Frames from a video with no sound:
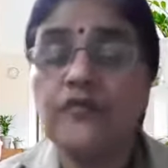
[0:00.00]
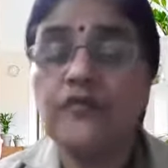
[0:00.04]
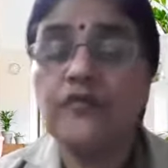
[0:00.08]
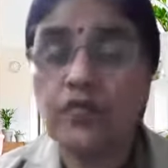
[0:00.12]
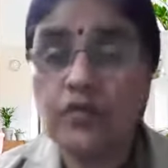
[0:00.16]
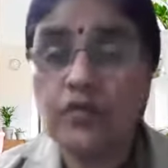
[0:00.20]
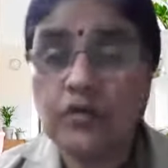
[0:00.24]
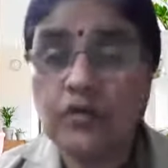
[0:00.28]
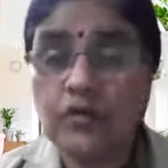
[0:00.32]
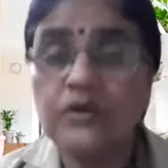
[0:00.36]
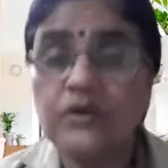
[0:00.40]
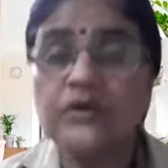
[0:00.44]

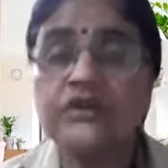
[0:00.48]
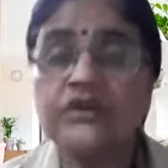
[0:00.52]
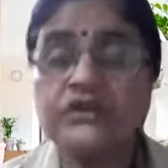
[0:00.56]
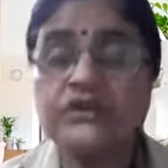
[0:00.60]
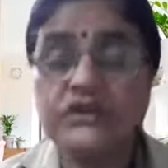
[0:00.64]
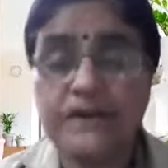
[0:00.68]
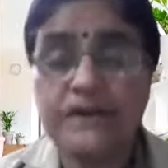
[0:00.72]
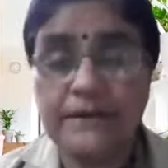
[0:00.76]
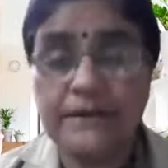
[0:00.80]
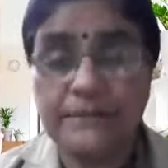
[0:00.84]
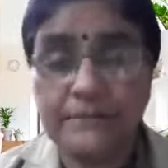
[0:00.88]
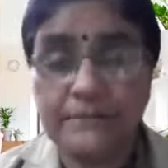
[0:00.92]
4
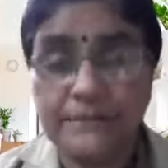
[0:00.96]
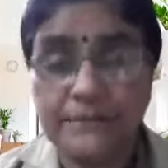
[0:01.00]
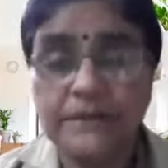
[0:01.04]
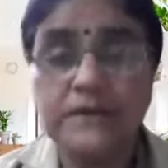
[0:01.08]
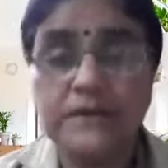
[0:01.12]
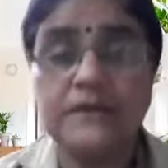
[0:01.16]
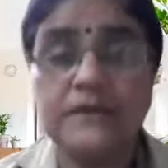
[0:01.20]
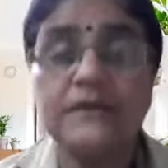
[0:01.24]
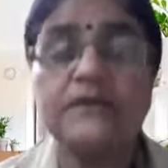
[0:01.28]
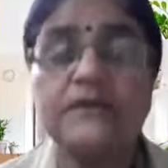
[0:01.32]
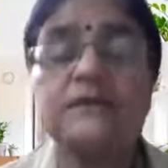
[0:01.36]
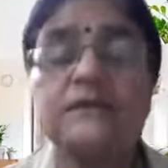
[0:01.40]

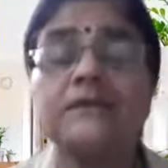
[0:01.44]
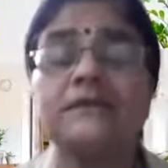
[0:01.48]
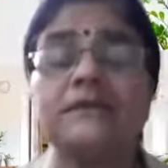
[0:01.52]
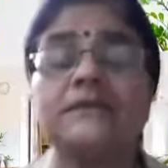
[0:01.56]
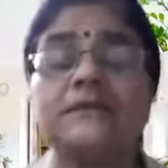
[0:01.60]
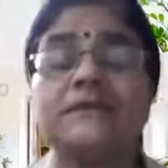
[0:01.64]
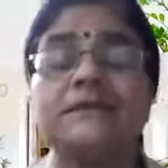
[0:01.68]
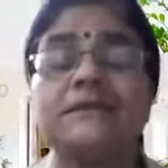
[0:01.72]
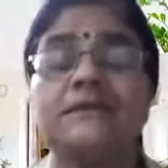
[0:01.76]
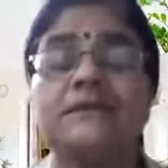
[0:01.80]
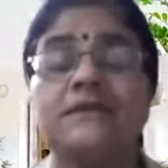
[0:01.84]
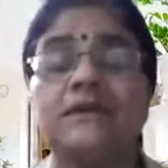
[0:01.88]

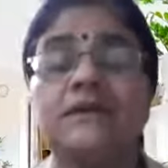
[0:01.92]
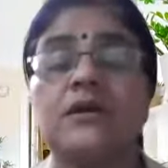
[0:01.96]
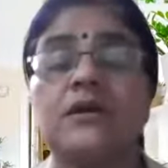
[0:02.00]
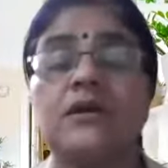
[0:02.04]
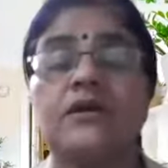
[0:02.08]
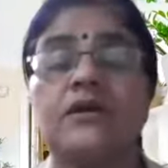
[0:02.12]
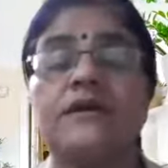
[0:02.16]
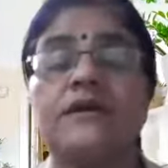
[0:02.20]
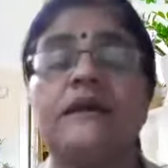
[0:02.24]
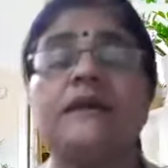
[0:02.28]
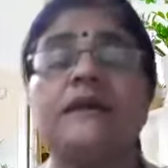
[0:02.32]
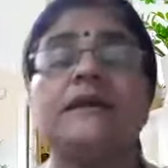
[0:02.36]
chambers.
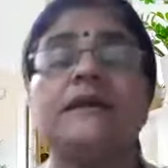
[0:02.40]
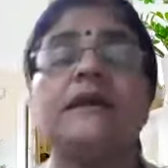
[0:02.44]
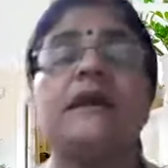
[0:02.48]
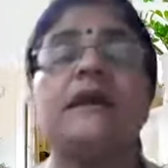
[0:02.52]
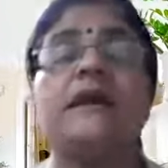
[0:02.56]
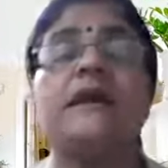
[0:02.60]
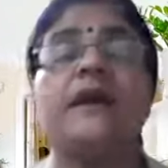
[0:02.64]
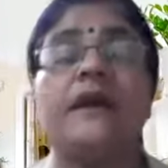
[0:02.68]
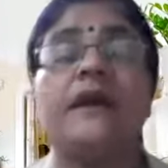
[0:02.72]
All right.